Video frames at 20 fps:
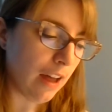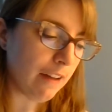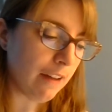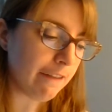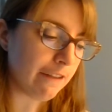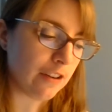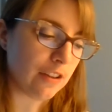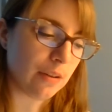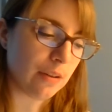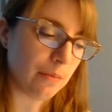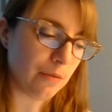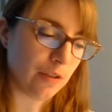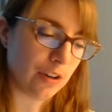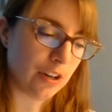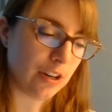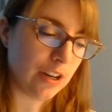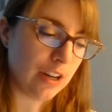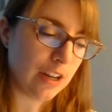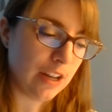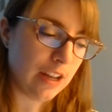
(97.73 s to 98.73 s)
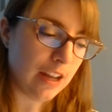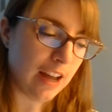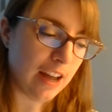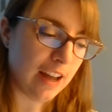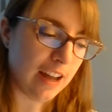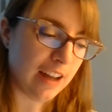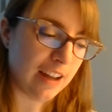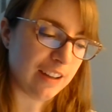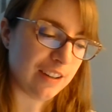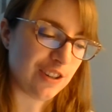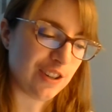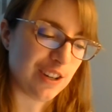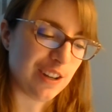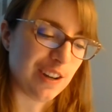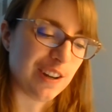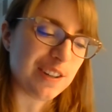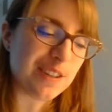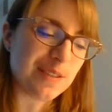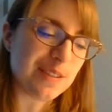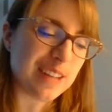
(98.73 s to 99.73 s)
Furthermore, she
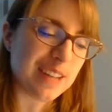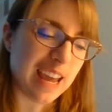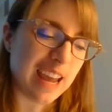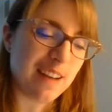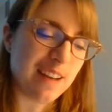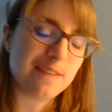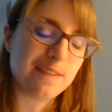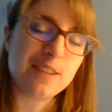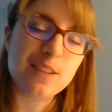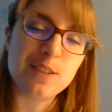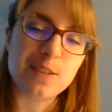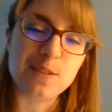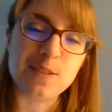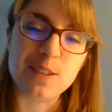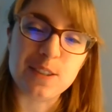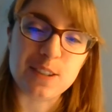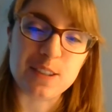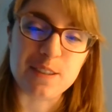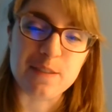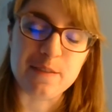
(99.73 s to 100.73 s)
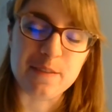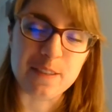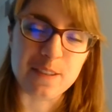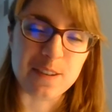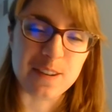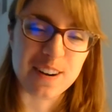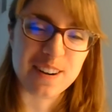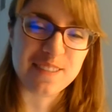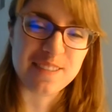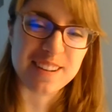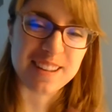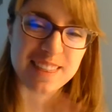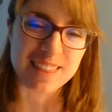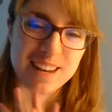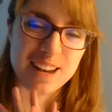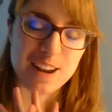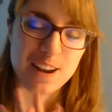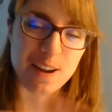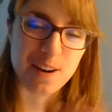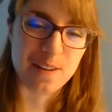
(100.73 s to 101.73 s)
also gave students the floor with
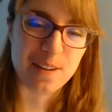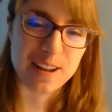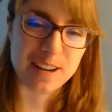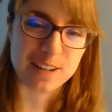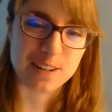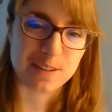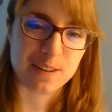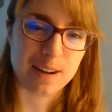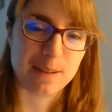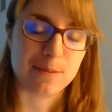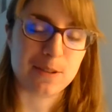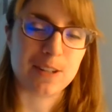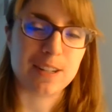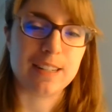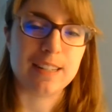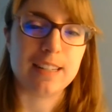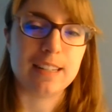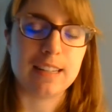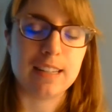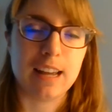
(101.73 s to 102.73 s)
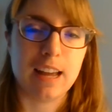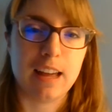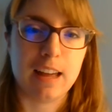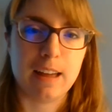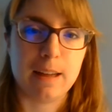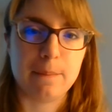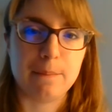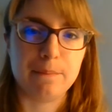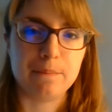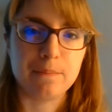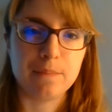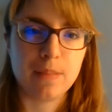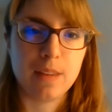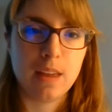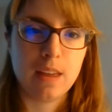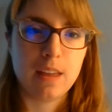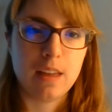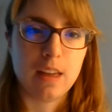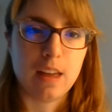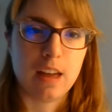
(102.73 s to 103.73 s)
no interruptions.
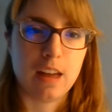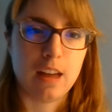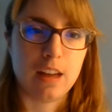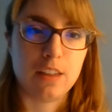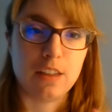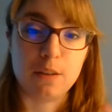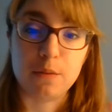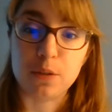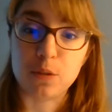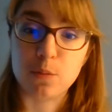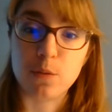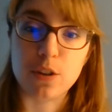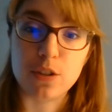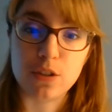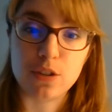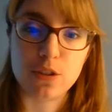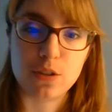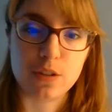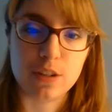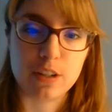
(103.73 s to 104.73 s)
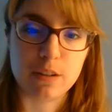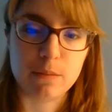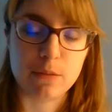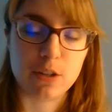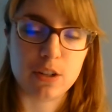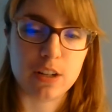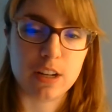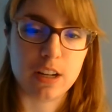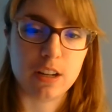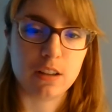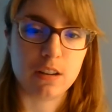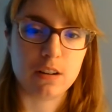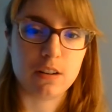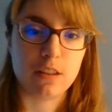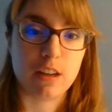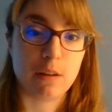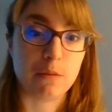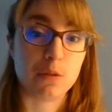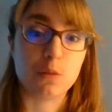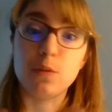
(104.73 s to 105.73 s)
There was one student in particular
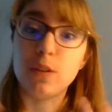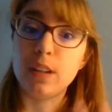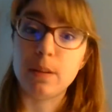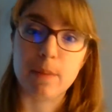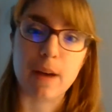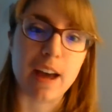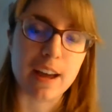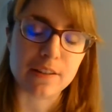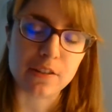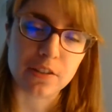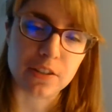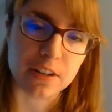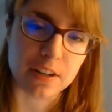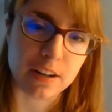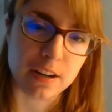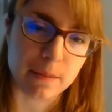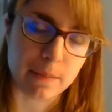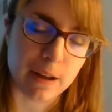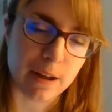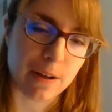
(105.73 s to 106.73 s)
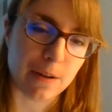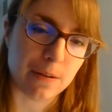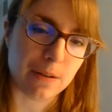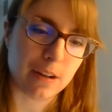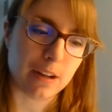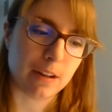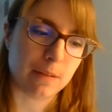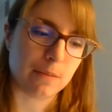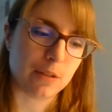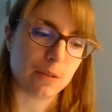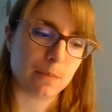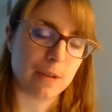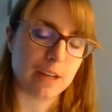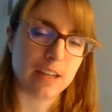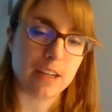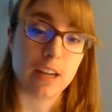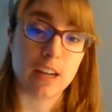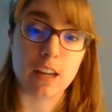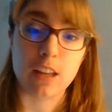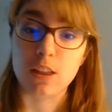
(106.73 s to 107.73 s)
that was really passionate about
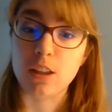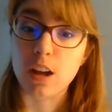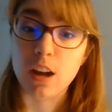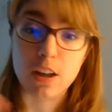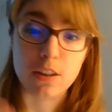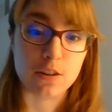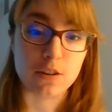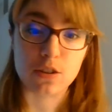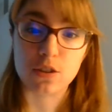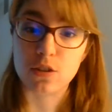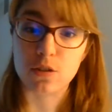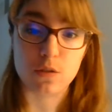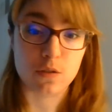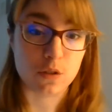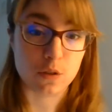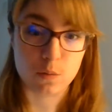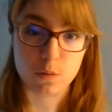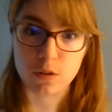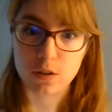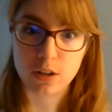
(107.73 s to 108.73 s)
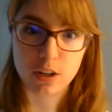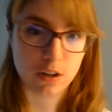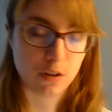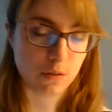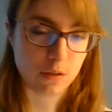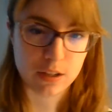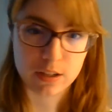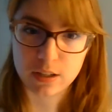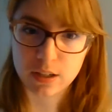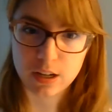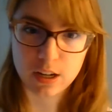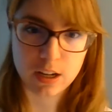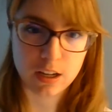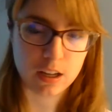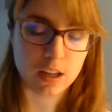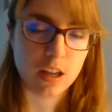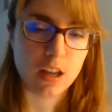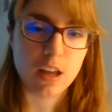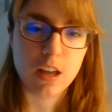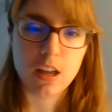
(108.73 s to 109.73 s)
speaking, and the other students were, listening,